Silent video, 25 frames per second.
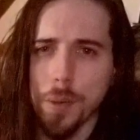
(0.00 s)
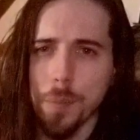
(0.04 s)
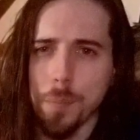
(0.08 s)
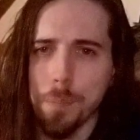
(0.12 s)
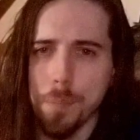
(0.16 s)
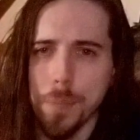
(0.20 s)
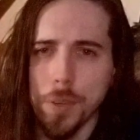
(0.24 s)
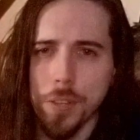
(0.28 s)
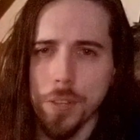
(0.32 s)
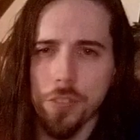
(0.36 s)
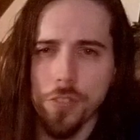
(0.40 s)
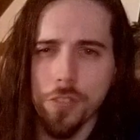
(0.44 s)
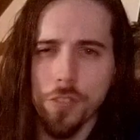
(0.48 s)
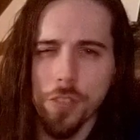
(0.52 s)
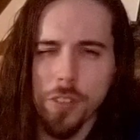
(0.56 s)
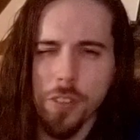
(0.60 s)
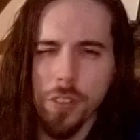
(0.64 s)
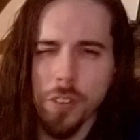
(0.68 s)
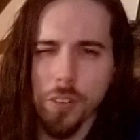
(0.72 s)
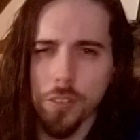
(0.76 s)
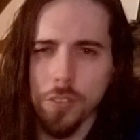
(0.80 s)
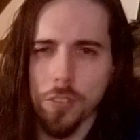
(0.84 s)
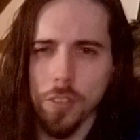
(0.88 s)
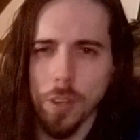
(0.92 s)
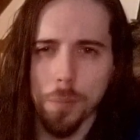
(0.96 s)

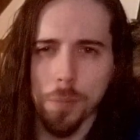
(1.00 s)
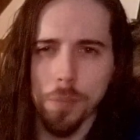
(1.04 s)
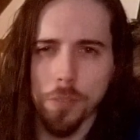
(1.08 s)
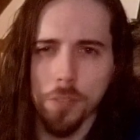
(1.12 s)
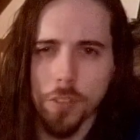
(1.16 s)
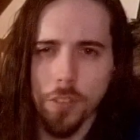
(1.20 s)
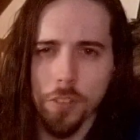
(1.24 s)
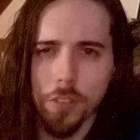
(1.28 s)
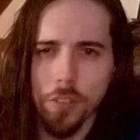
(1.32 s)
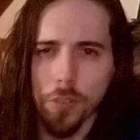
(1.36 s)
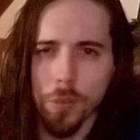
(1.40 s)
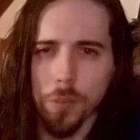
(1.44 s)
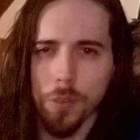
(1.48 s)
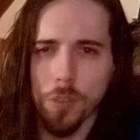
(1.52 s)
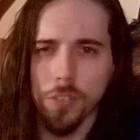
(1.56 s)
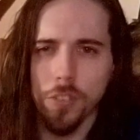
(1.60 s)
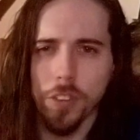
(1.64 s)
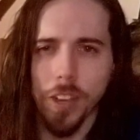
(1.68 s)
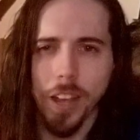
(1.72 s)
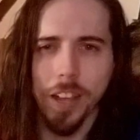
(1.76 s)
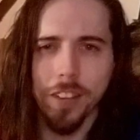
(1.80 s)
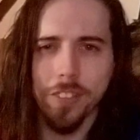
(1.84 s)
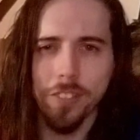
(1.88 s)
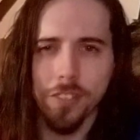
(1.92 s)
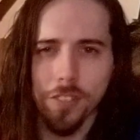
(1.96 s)
mystical substance known as
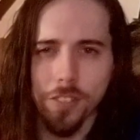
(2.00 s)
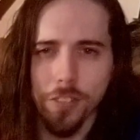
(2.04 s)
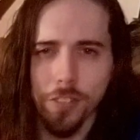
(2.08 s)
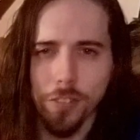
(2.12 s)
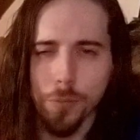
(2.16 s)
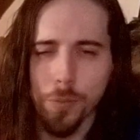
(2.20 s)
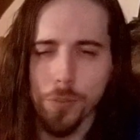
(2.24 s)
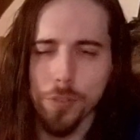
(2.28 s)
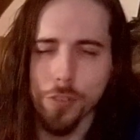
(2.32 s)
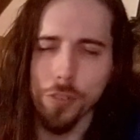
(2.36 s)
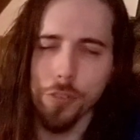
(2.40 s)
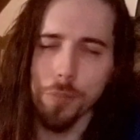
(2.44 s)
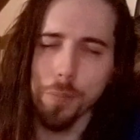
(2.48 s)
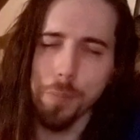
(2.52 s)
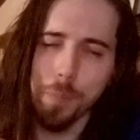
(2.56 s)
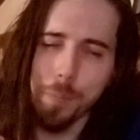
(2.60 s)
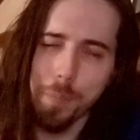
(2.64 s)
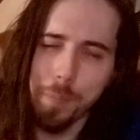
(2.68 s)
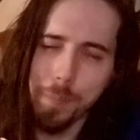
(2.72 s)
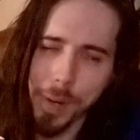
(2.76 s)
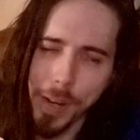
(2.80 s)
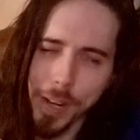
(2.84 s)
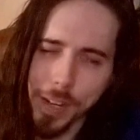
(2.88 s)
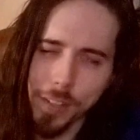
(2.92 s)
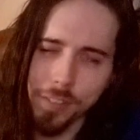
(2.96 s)
essence, which is
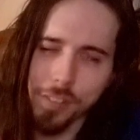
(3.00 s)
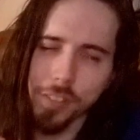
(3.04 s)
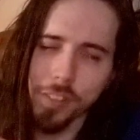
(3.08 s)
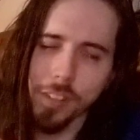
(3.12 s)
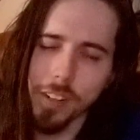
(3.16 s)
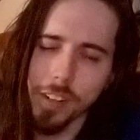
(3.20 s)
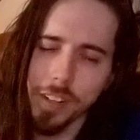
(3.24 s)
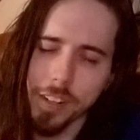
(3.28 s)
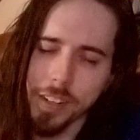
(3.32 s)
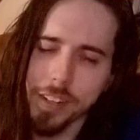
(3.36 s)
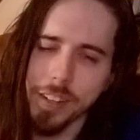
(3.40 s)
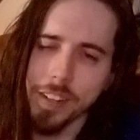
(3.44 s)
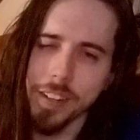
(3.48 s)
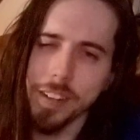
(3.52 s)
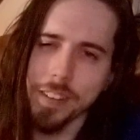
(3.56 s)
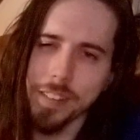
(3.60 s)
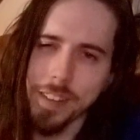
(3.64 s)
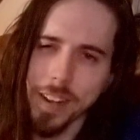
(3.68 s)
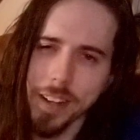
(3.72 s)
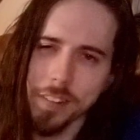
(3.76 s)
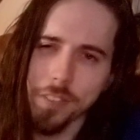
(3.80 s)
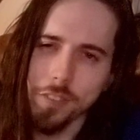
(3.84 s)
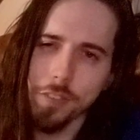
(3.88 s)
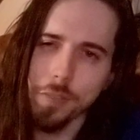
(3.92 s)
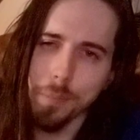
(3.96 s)
basically
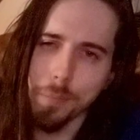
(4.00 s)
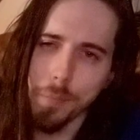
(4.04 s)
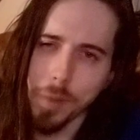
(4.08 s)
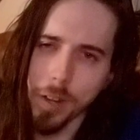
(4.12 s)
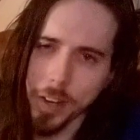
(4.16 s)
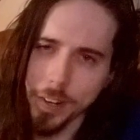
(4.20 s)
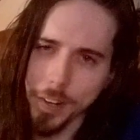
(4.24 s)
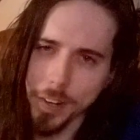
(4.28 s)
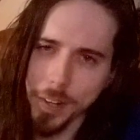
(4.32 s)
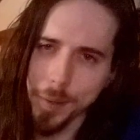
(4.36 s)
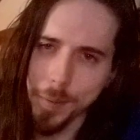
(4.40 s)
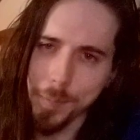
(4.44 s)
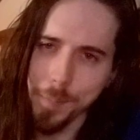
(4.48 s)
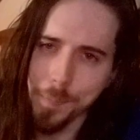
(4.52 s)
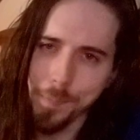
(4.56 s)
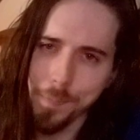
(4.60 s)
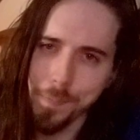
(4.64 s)
condensed mana,